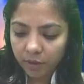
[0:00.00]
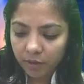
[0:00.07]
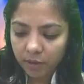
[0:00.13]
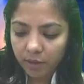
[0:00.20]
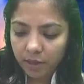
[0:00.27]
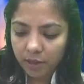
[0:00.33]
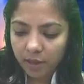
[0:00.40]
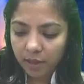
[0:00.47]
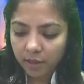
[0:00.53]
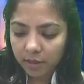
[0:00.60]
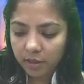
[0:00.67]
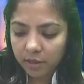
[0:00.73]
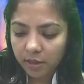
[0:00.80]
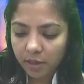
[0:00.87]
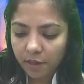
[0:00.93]

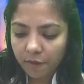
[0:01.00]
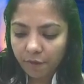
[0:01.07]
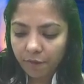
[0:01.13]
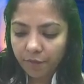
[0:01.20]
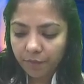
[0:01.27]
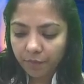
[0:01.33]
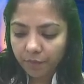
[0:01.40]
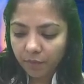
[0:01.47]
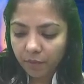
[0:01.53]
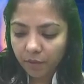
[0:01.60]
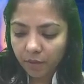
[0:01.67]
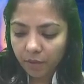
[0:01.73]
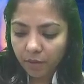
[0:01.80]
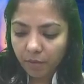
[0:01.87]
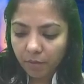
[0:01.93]
Deductive
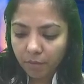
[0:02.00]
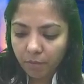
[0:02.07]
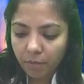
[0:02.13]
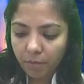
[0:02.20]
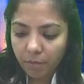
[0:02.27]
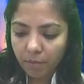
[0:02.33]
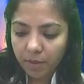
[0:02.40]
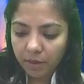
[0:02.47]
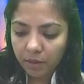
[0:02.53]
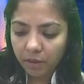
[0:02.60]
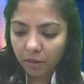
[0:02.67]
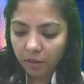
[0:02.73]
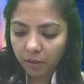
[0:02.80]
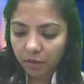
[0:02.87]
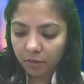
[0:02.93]

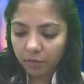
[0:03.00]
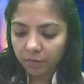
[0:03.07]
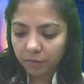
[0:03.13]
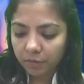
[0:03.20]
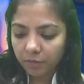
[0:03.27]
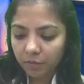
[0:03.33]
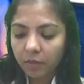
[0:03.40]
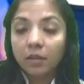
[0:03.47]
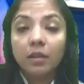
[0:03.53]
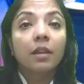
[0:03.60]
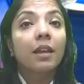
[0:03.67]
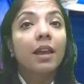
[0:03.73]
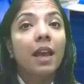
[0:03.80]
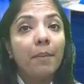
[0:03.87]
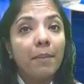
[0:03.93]
method.
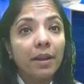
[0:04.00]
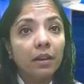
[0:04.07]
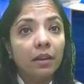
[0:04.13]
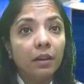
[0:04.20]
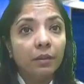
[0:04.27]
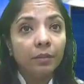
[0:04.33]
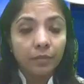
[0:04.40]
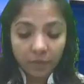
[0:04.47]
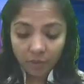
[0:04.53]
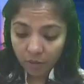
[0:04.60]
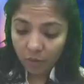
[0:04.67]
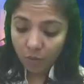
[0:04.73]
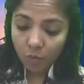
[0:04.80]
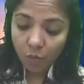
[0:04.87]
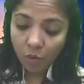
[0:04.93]
Am I clear?
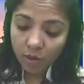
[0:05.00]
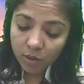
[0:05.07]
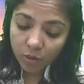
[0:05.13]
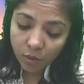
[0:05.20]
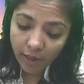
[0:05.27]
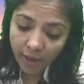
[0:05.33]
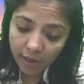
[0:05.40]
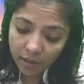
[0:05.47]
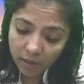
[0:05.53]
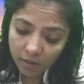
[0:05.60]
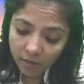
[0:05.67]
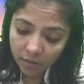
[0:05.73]
What is rule 8?